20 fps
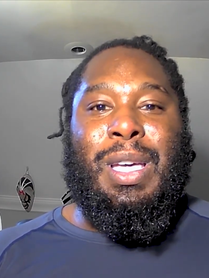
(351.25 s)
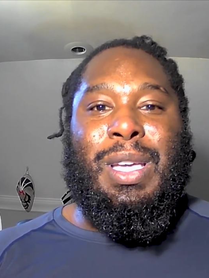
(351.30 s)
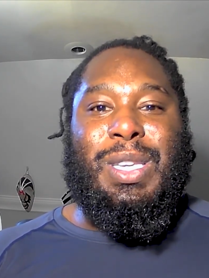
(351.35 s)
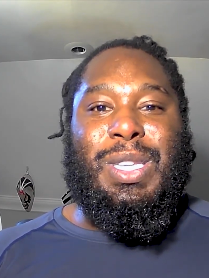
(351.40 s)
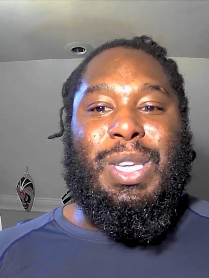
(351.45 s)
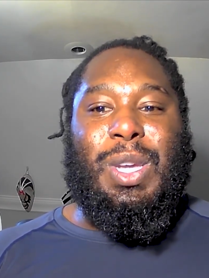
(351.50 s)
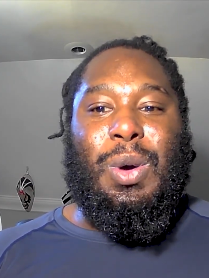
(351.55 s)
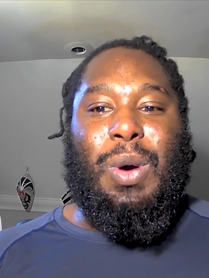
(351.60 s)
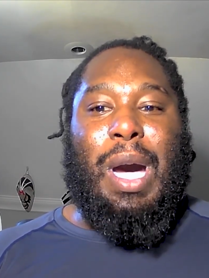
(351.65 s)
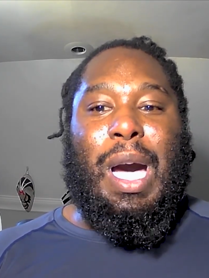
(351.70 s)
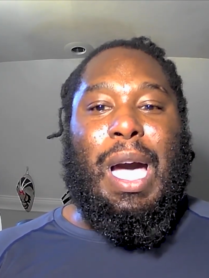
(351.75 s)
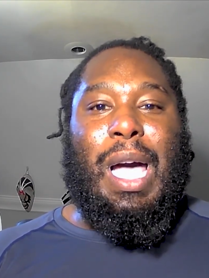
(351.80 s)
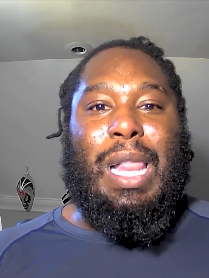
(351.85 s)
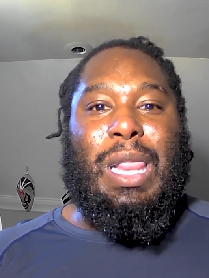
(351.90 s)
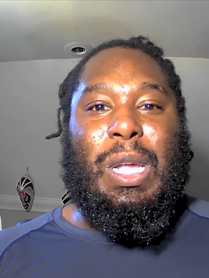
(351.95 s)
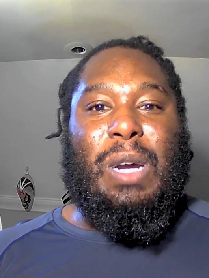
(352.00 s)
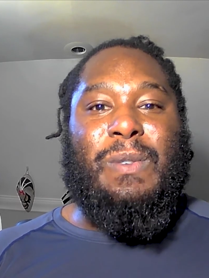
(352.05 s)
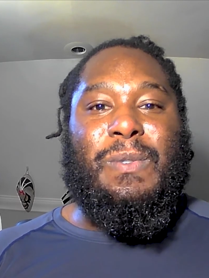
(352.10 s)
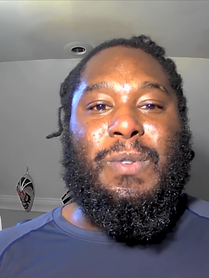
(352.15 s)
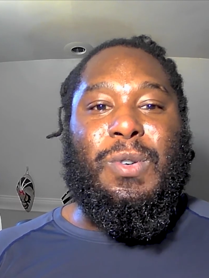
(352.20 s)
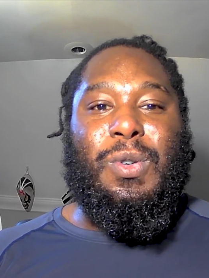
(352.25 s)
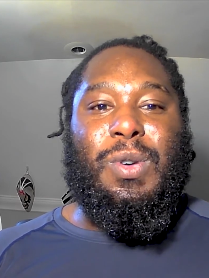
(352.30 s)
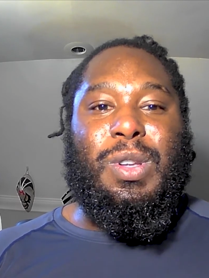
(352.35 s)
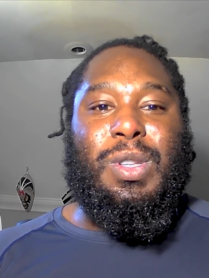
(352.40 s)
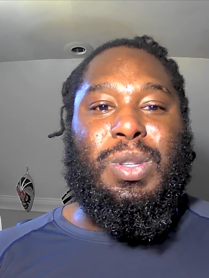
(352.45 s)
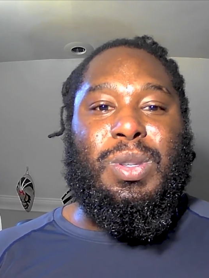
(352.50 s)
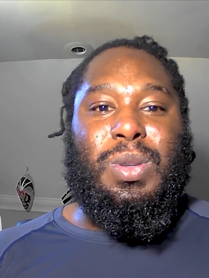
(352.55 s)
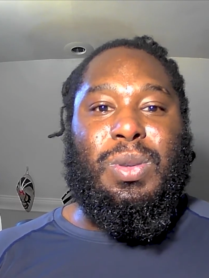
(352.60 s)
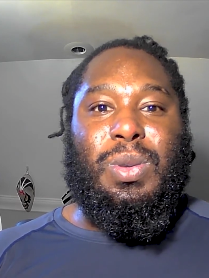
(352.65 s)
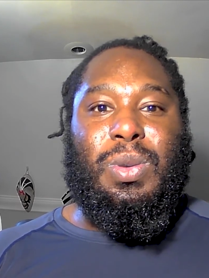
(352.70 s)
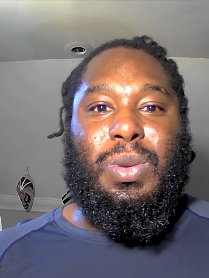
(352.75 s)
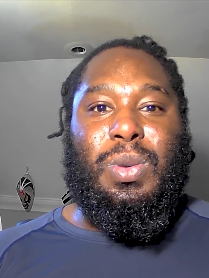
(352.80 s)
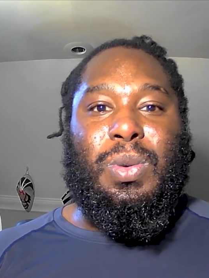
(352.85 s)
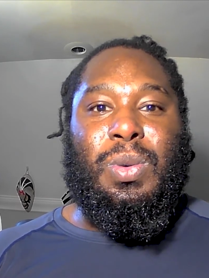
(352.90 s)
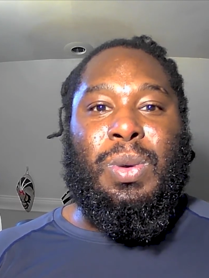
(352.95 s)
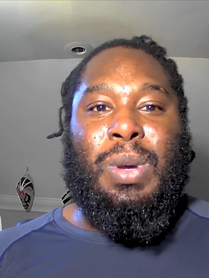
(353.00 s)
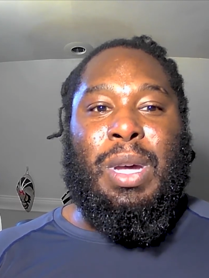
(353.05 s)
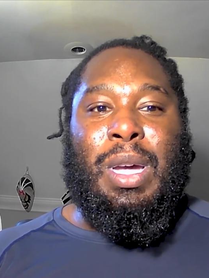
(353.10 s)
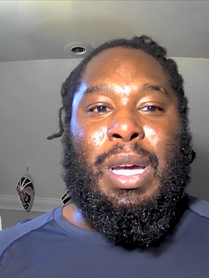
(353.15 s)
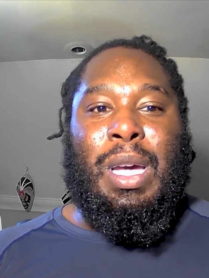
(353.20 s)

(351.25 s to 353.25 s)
So I look forward to